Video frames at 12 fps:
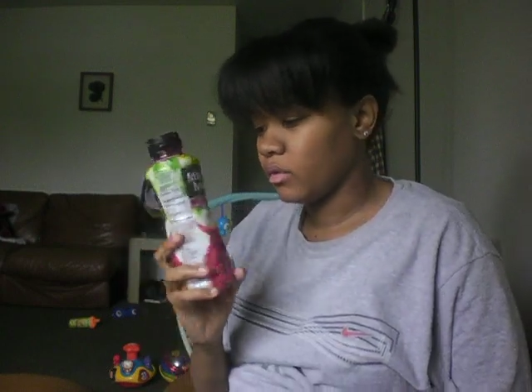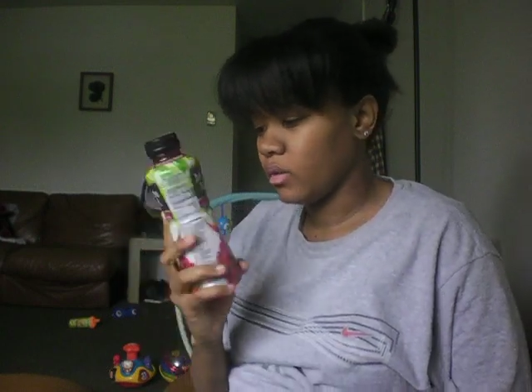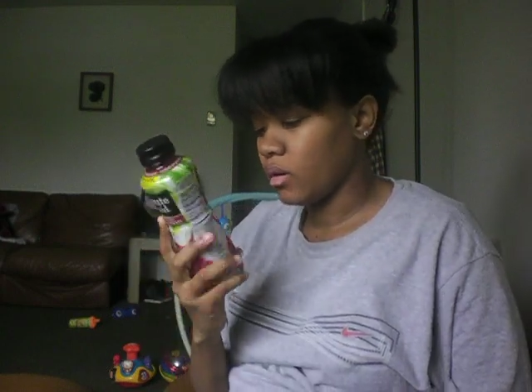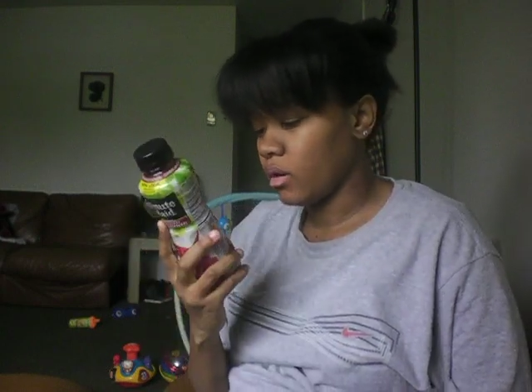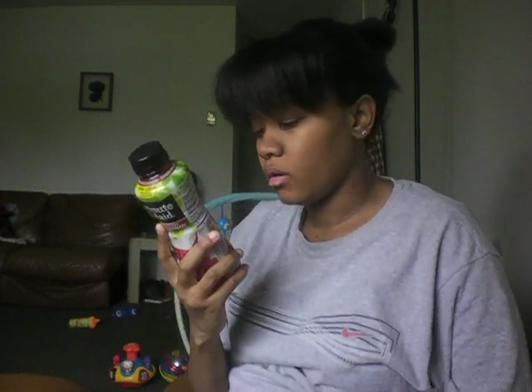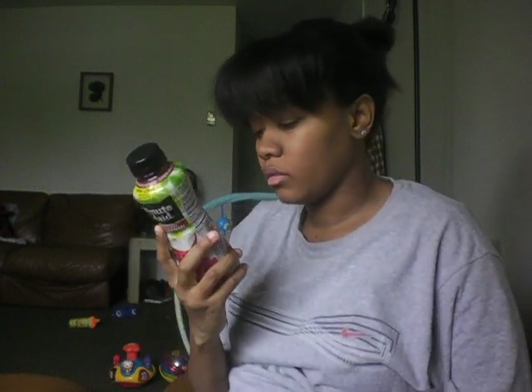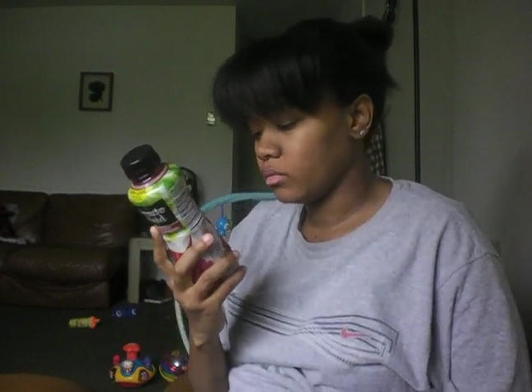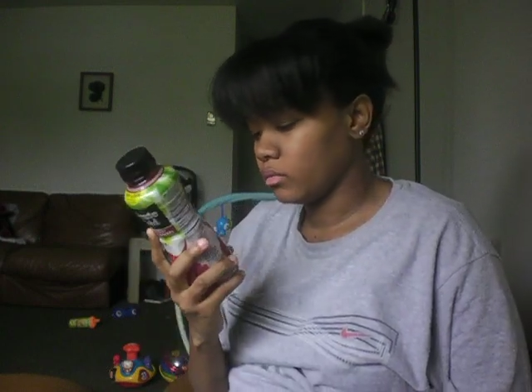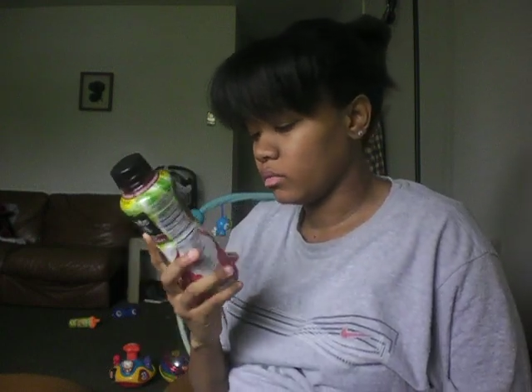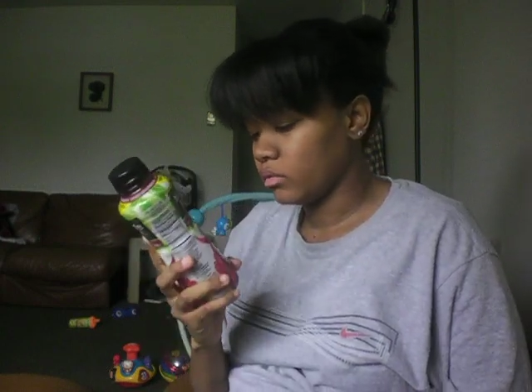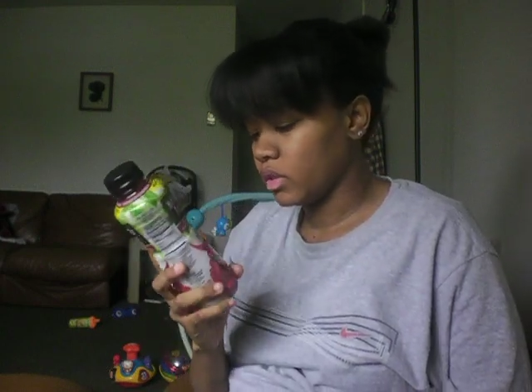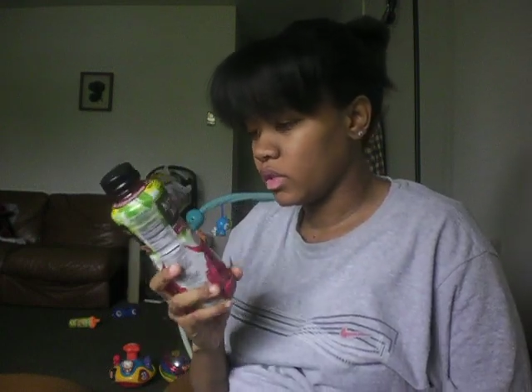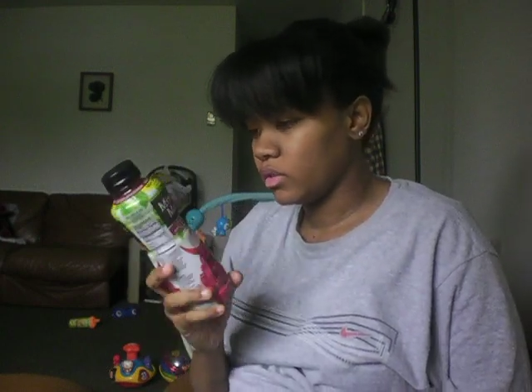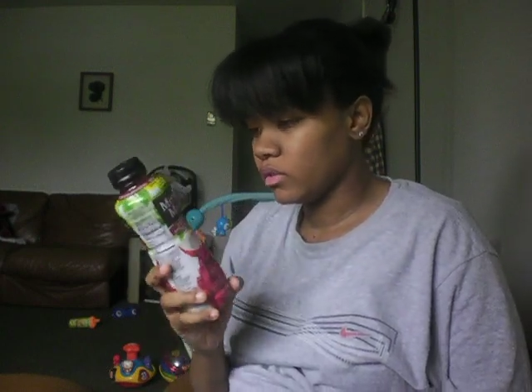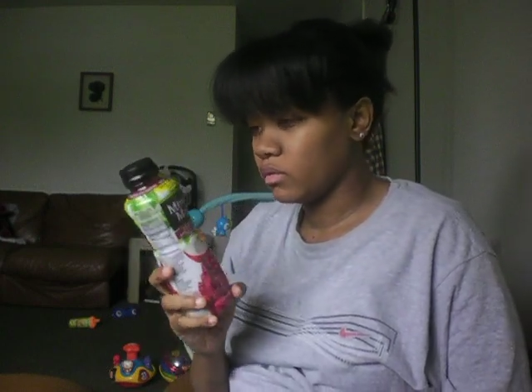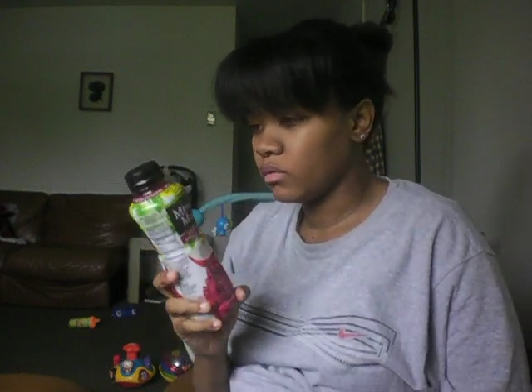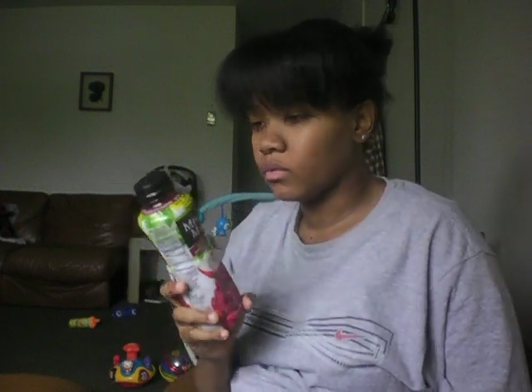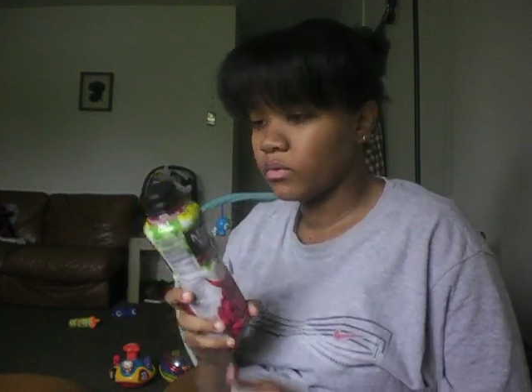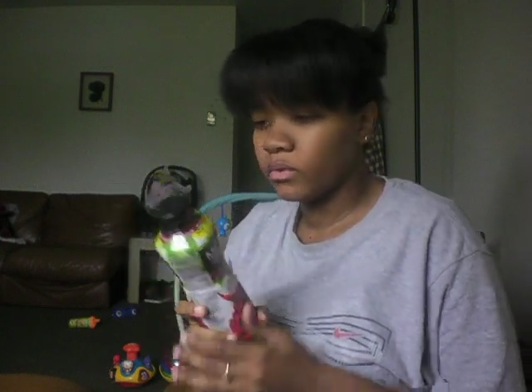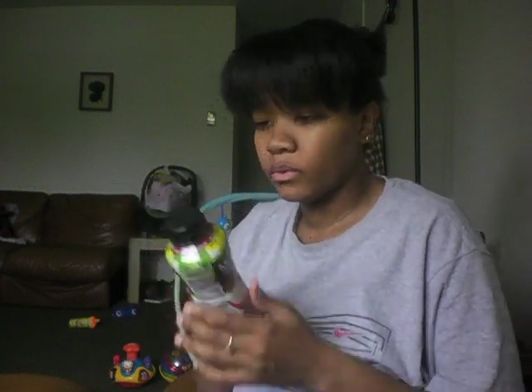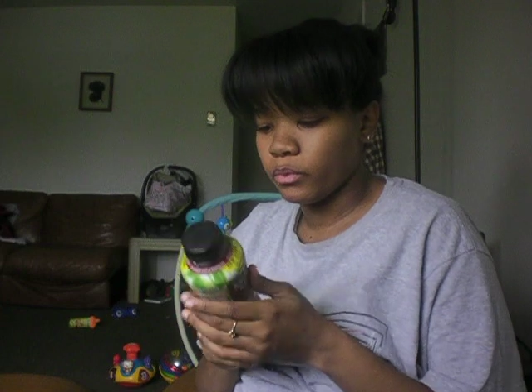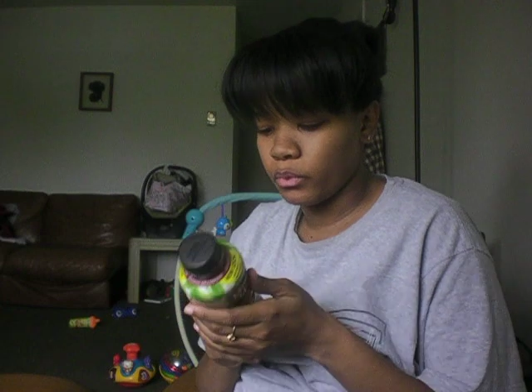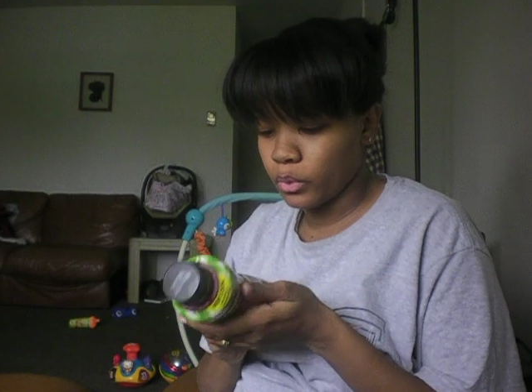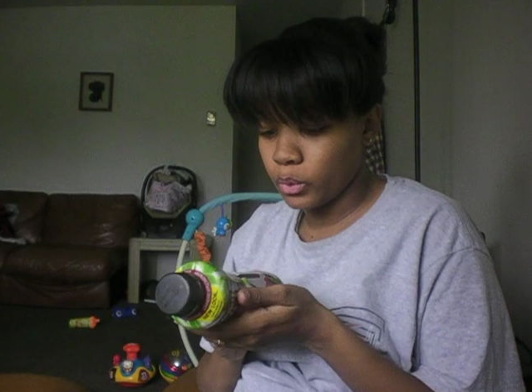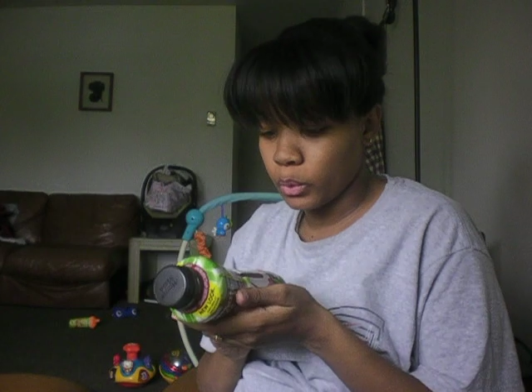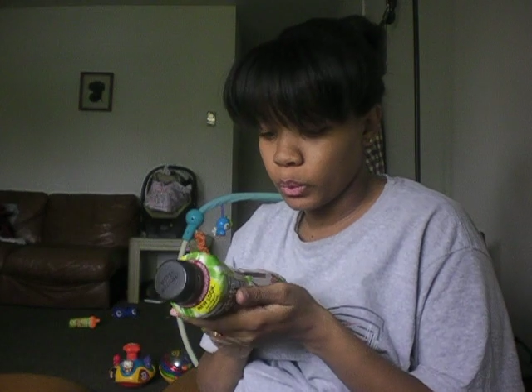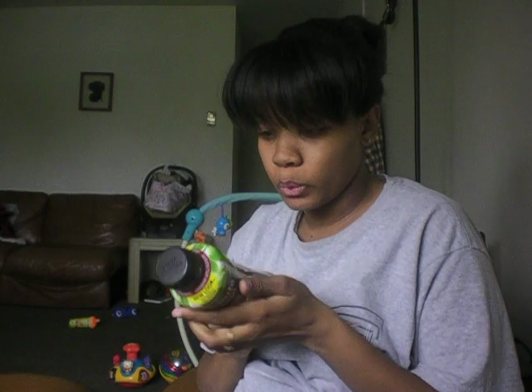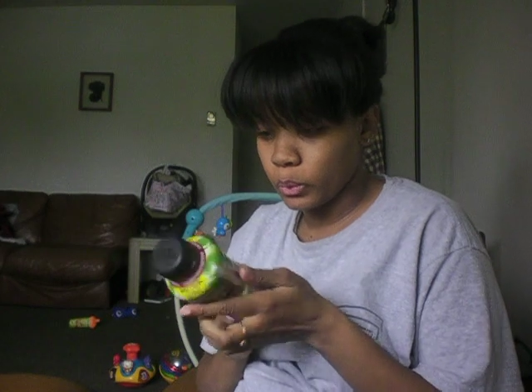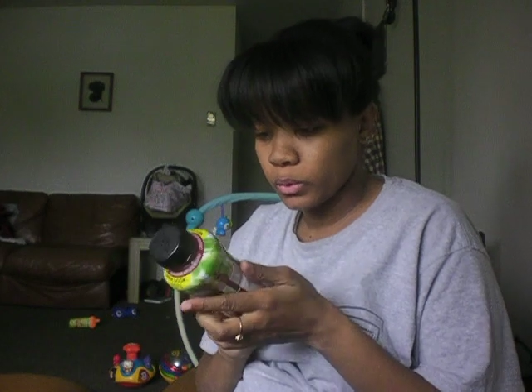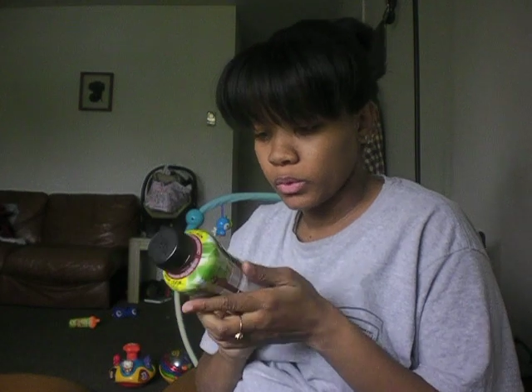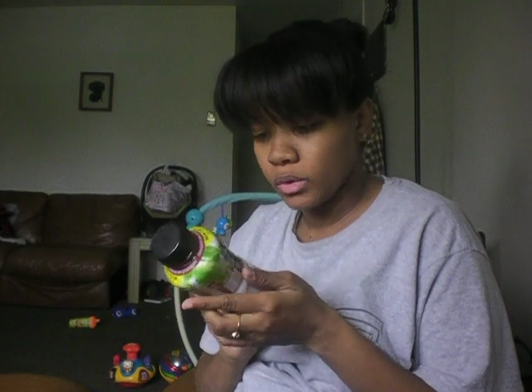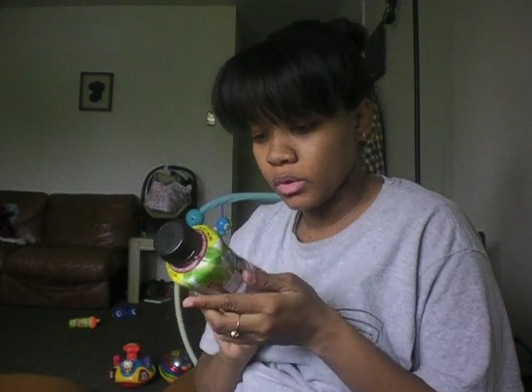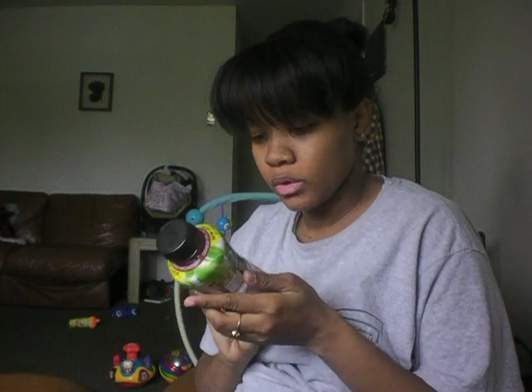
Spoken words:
you know, it's fruit.